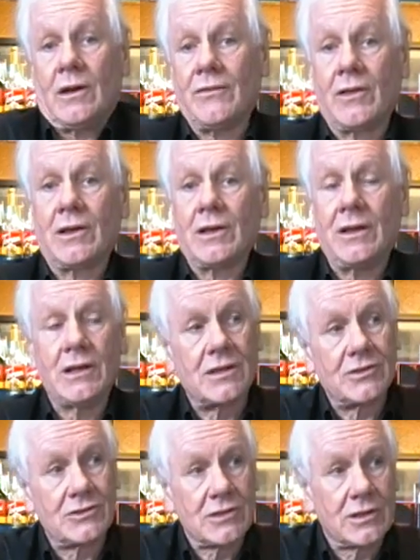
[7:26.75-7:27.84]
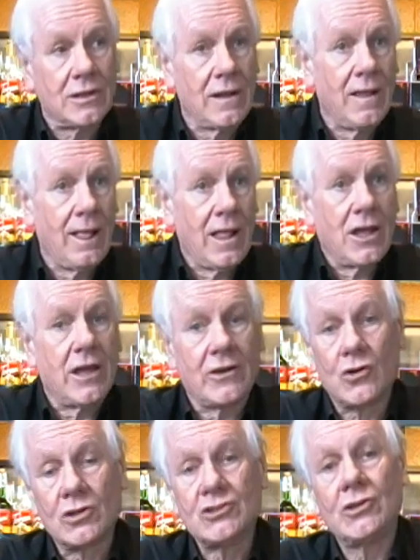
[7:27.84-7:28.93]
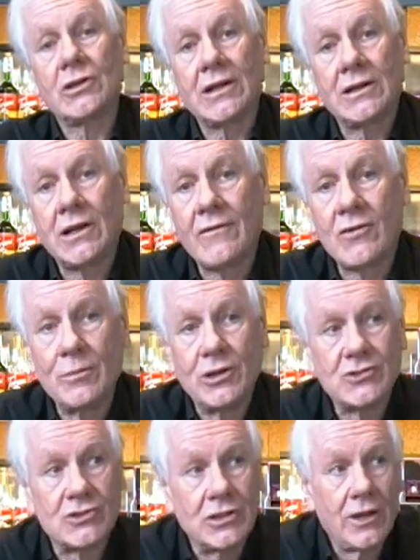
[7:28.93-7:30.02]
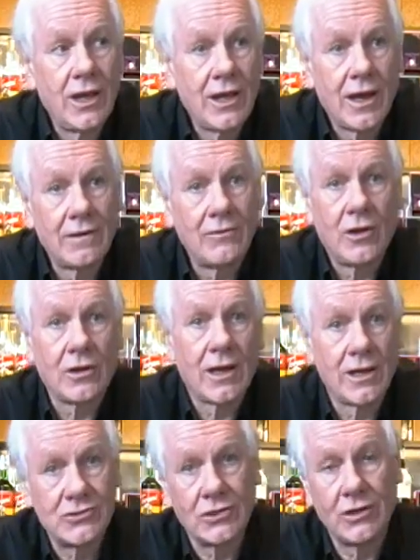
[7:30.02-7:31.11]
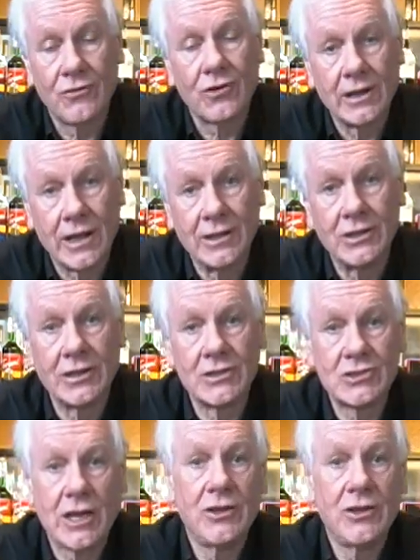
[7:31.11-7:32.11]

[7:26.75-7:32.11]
I think it is. And of course, you look at governments, and they have all kinds of different ideas.